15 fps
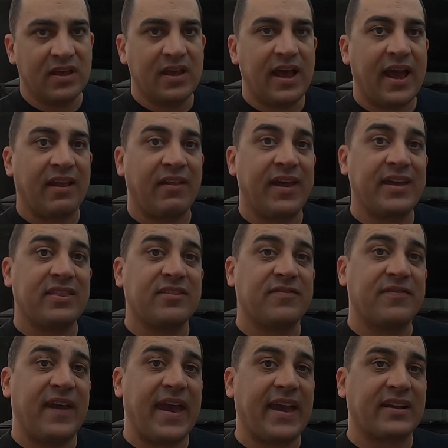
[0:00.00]
I like the
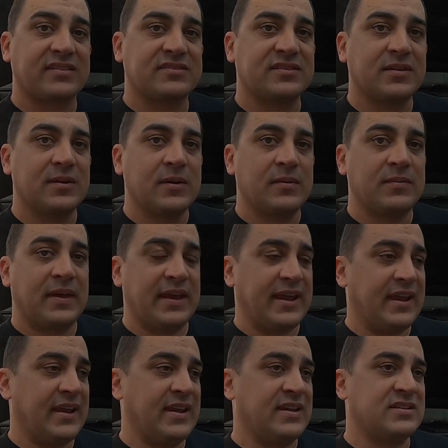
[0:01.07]
fact that
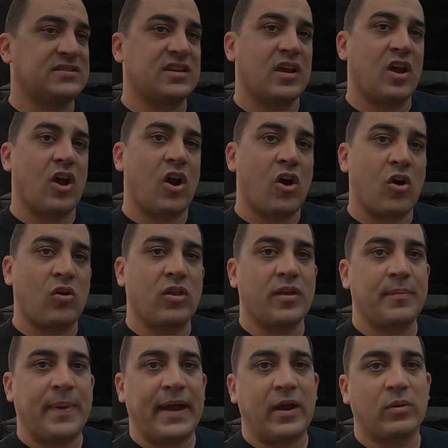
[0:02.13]
it is all
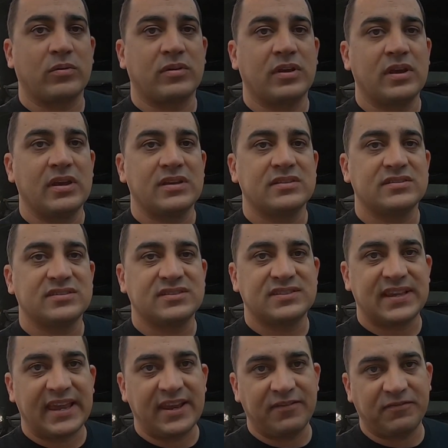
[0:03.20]
about
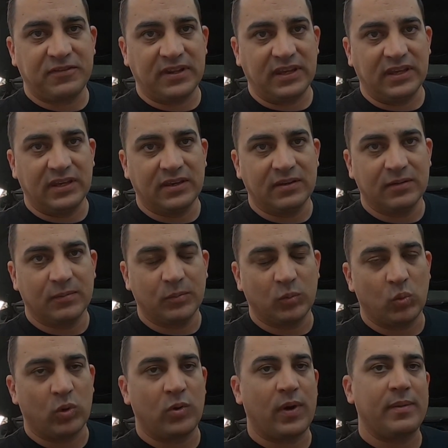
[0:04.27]
safety.
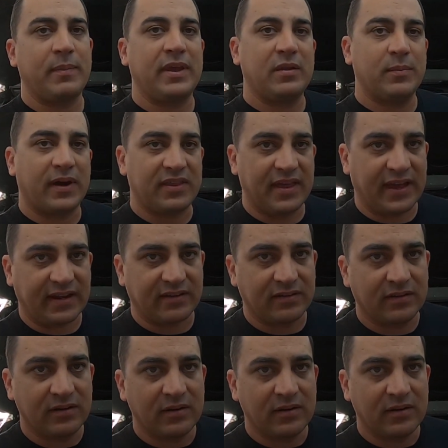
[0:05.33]
What do I mean by that?